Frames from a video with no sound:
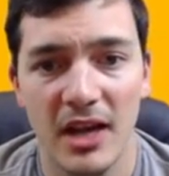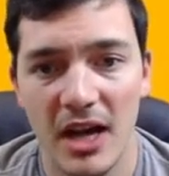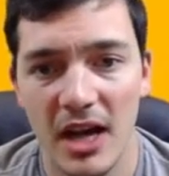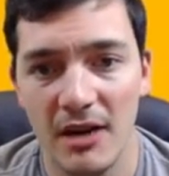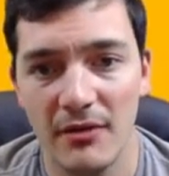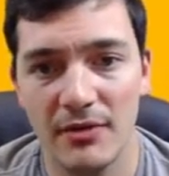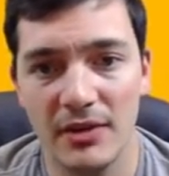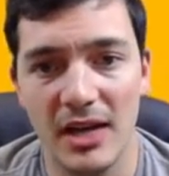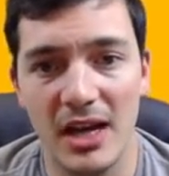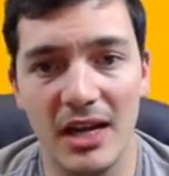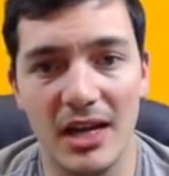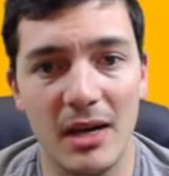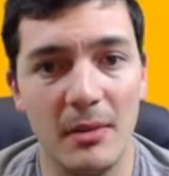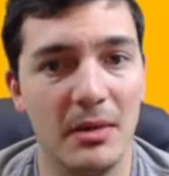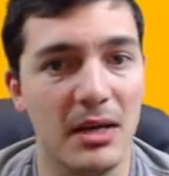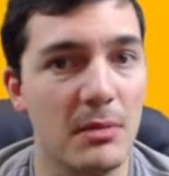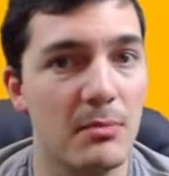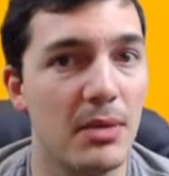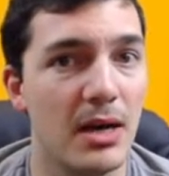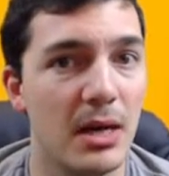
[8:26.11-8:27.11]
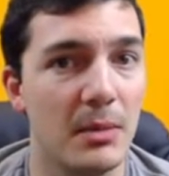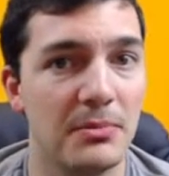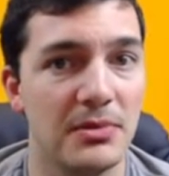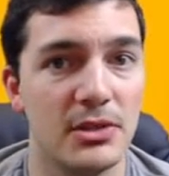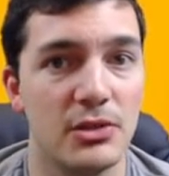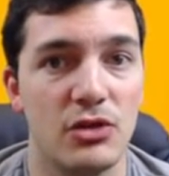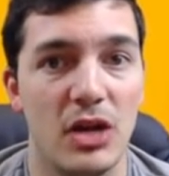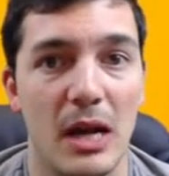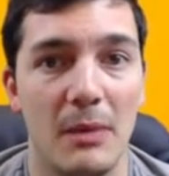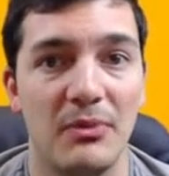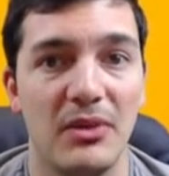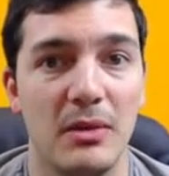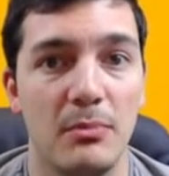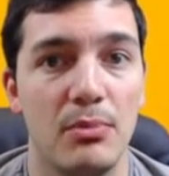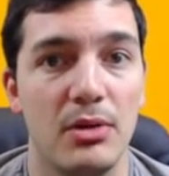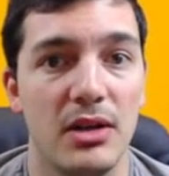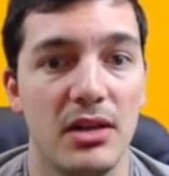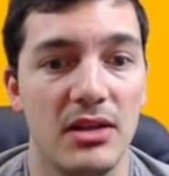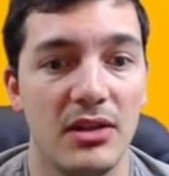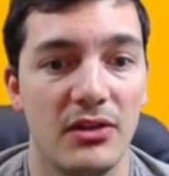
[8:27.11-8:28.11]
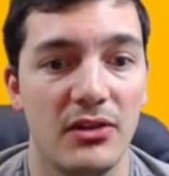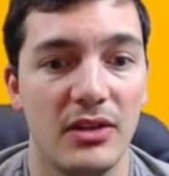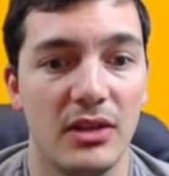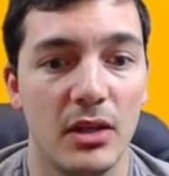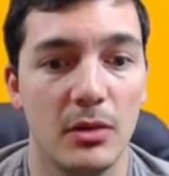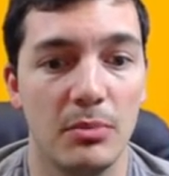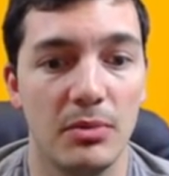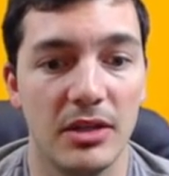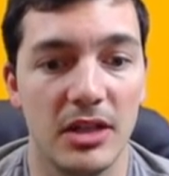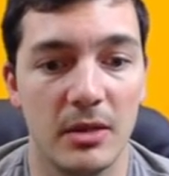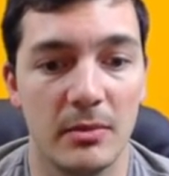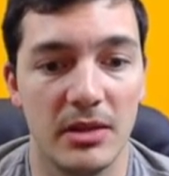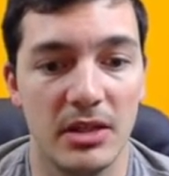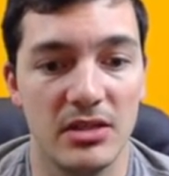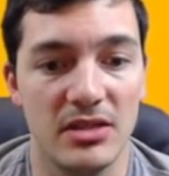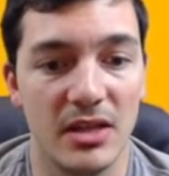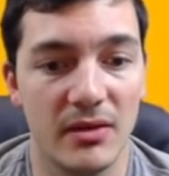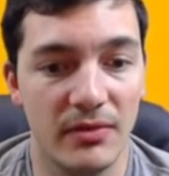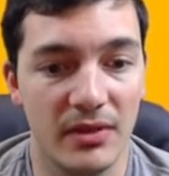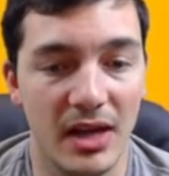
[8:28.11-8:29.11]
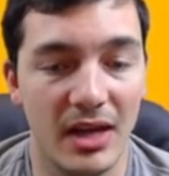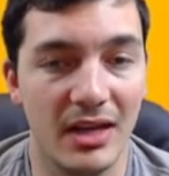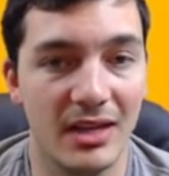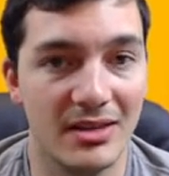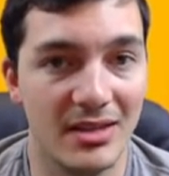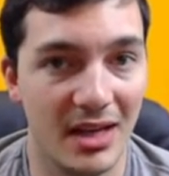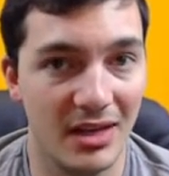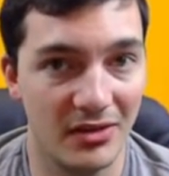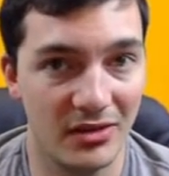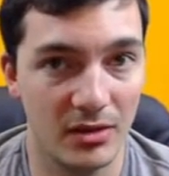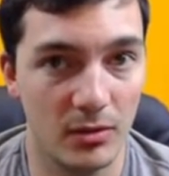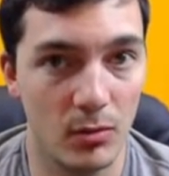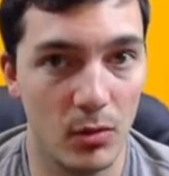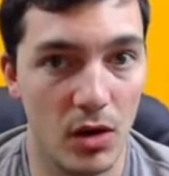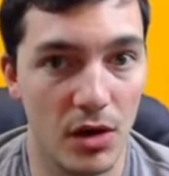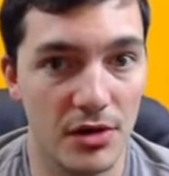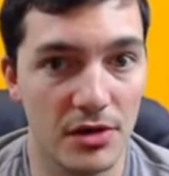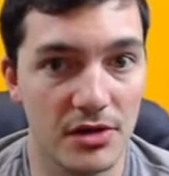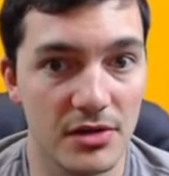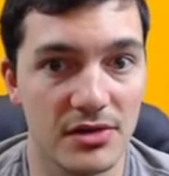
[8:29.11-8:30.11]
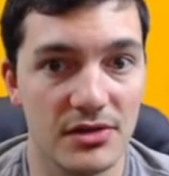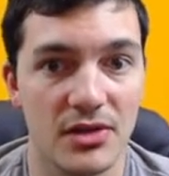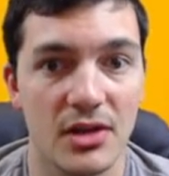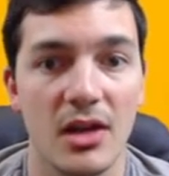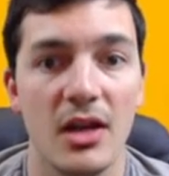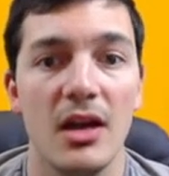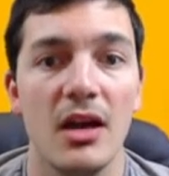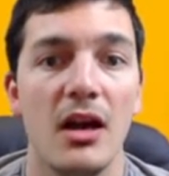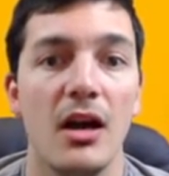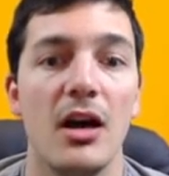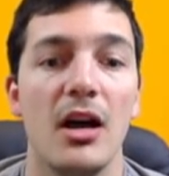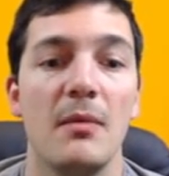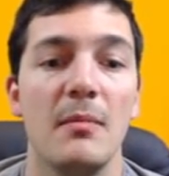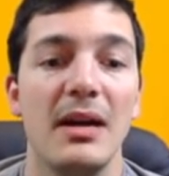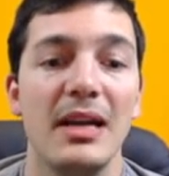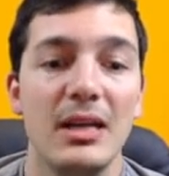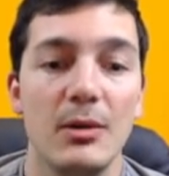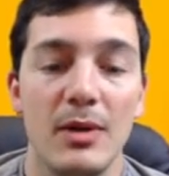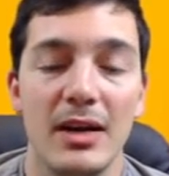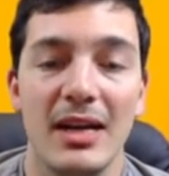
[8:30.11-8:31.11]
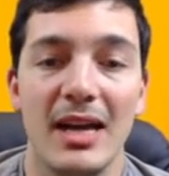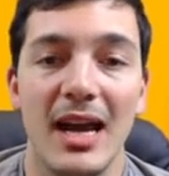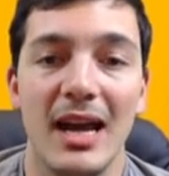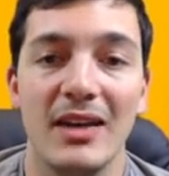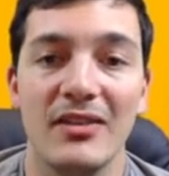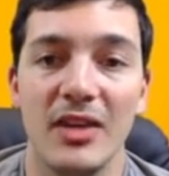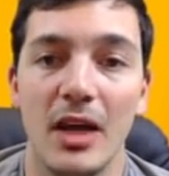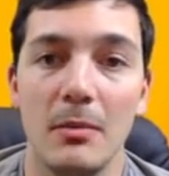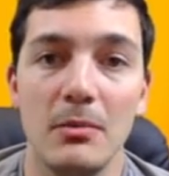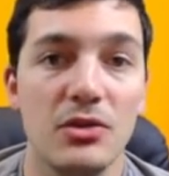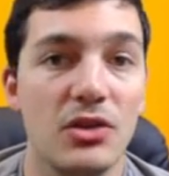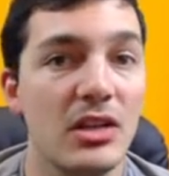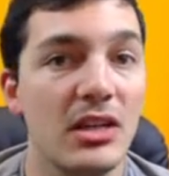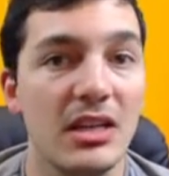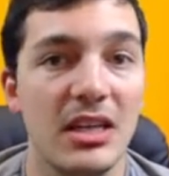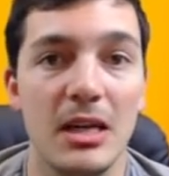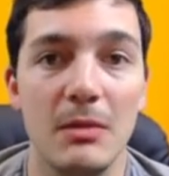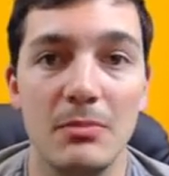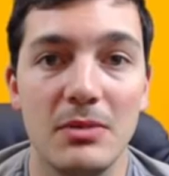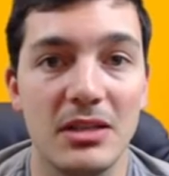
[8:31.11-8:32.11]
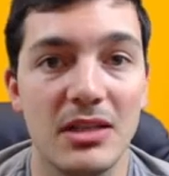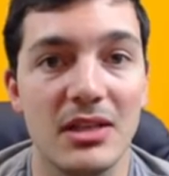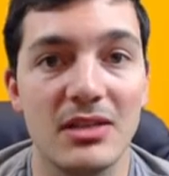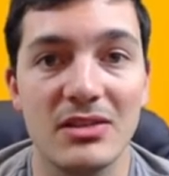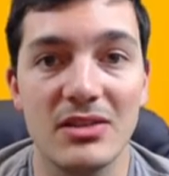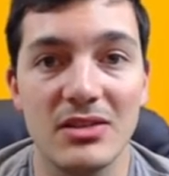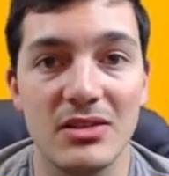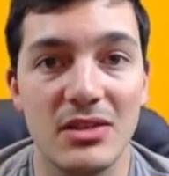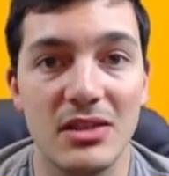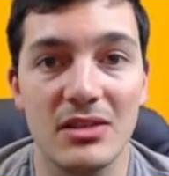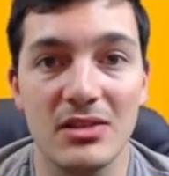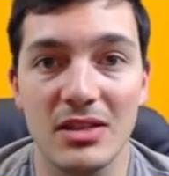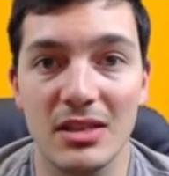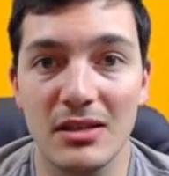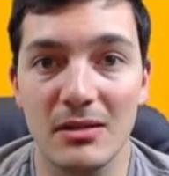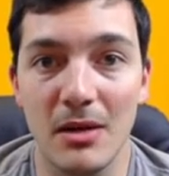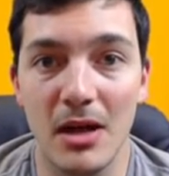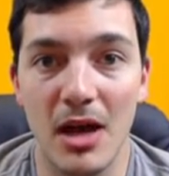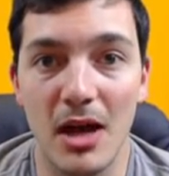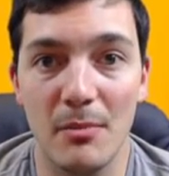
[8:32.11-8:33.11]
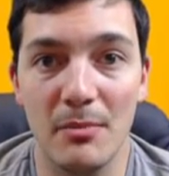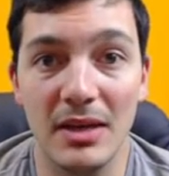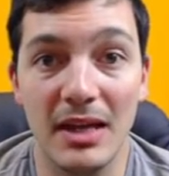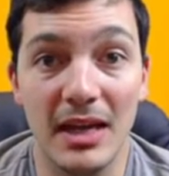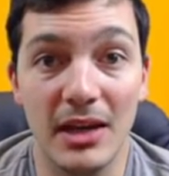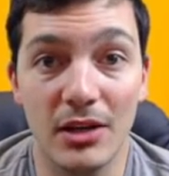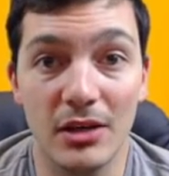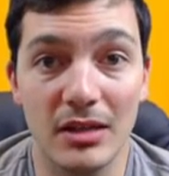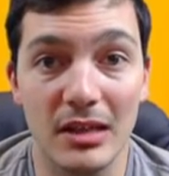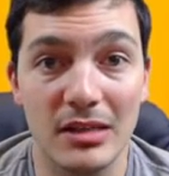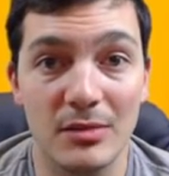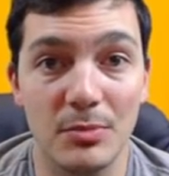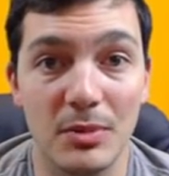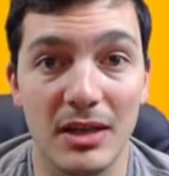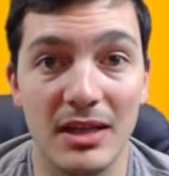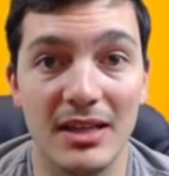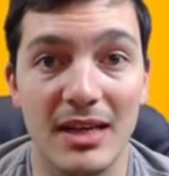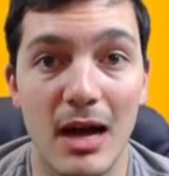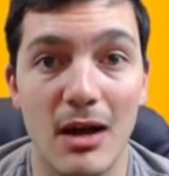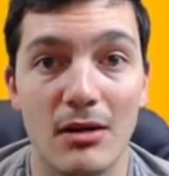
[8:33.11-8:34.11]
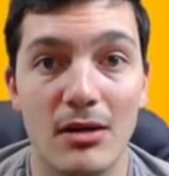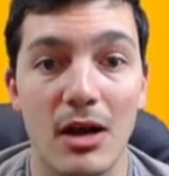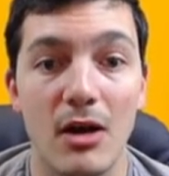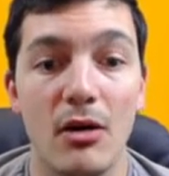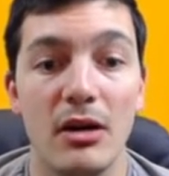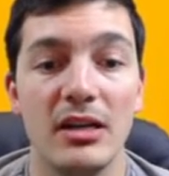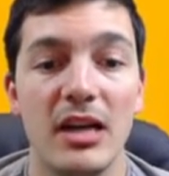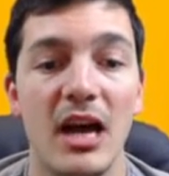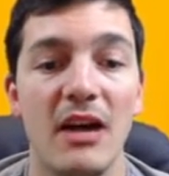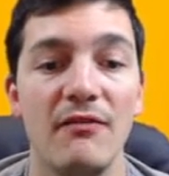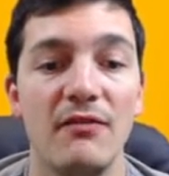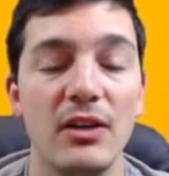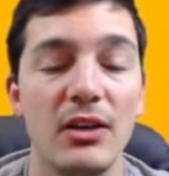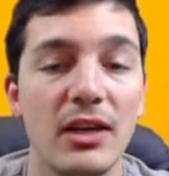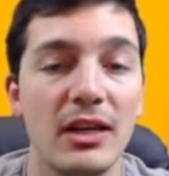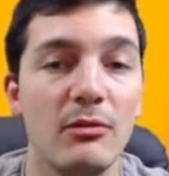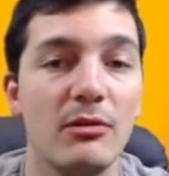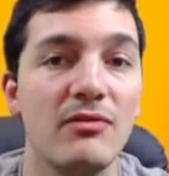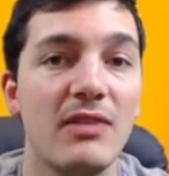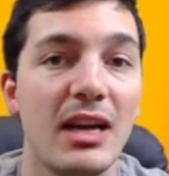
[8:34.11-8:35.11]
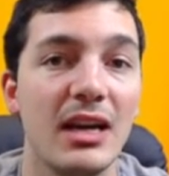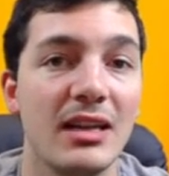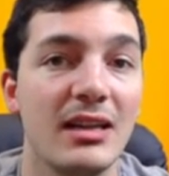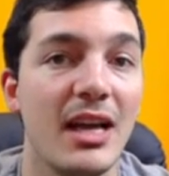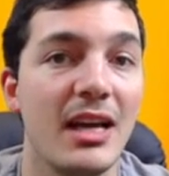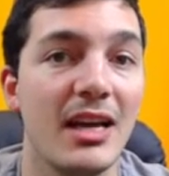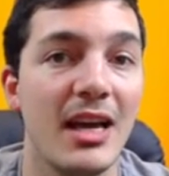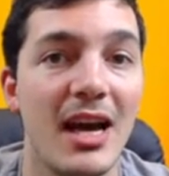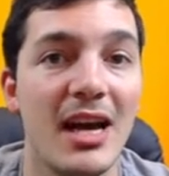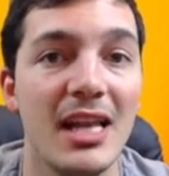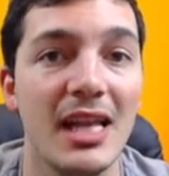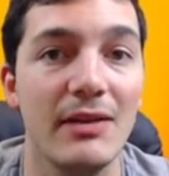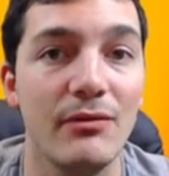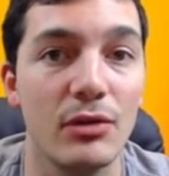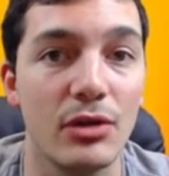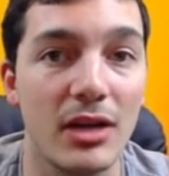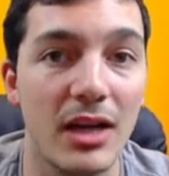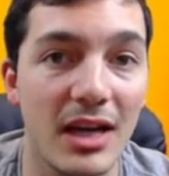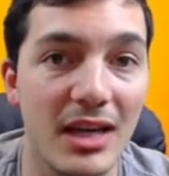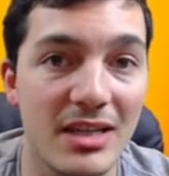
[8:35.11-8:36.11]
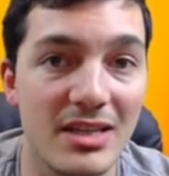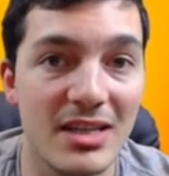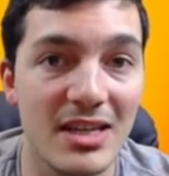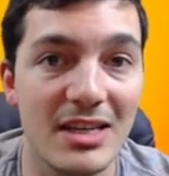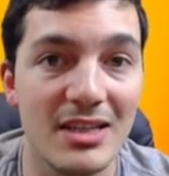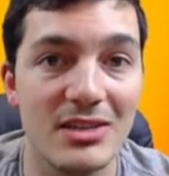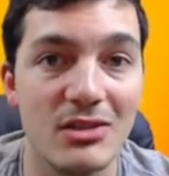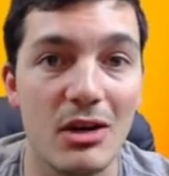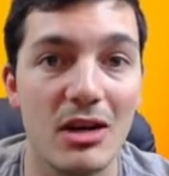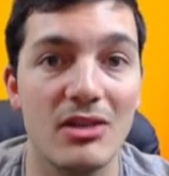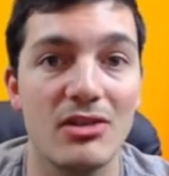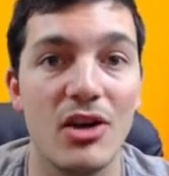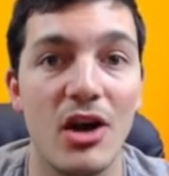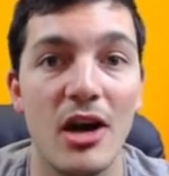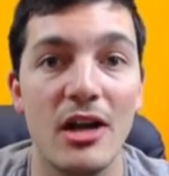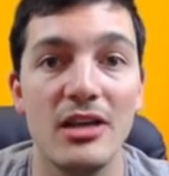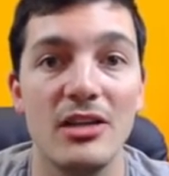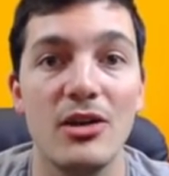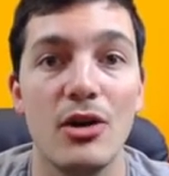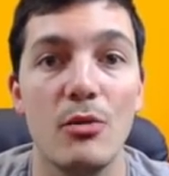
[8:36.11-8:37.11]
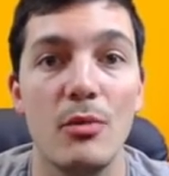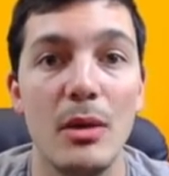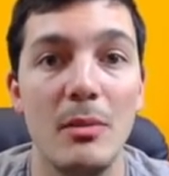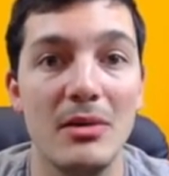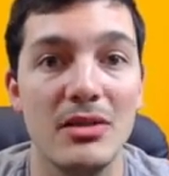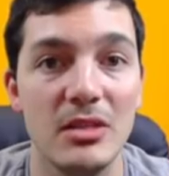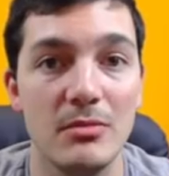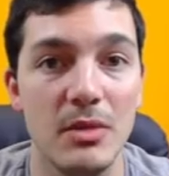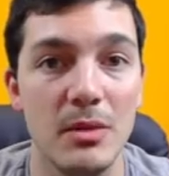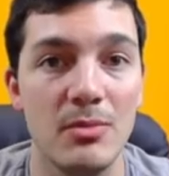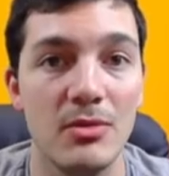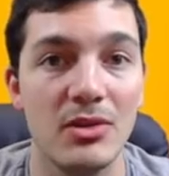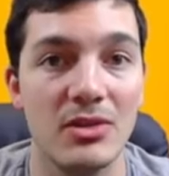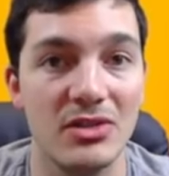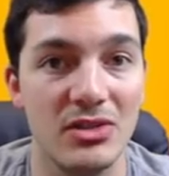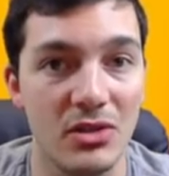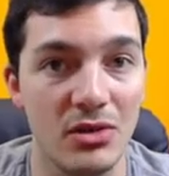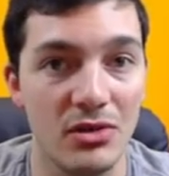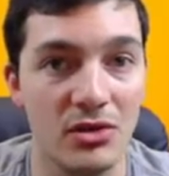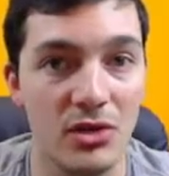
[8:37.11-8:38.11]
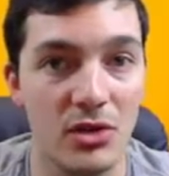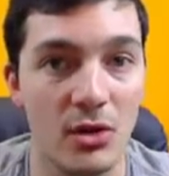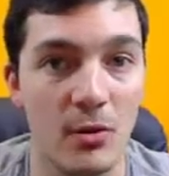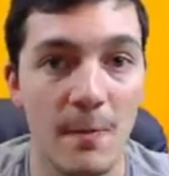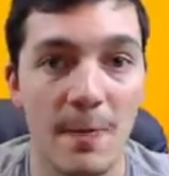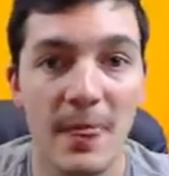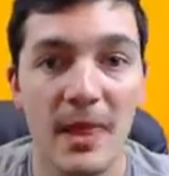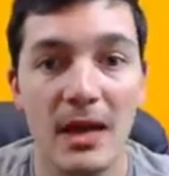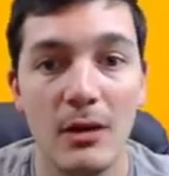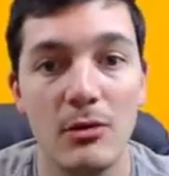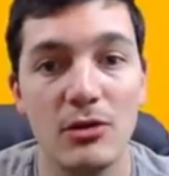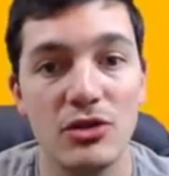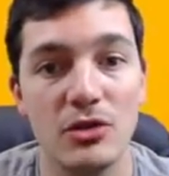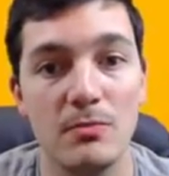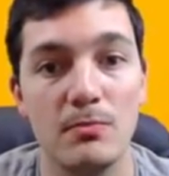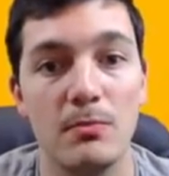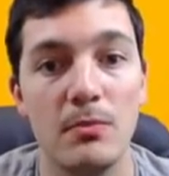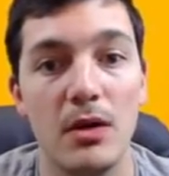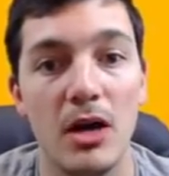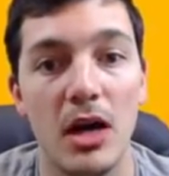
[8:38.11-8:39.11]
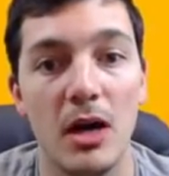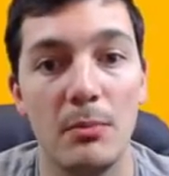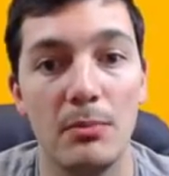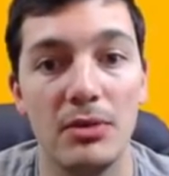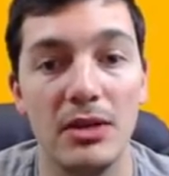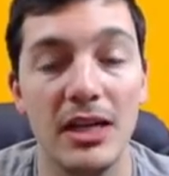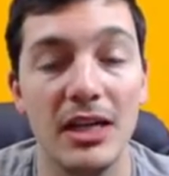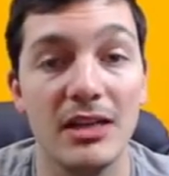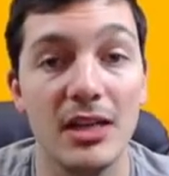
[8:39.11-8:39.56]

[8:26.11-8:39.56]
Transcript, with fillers: I forgot how many bombs and traps they put in the single player, but you definitely got to test the waters. Um, anyway, guys, I'm just going to keep this this uh, beginner Let's Play account going. I feel like we've got a lot of high-level content, so I thought, you know, maybe some people are still new. We should uh, play a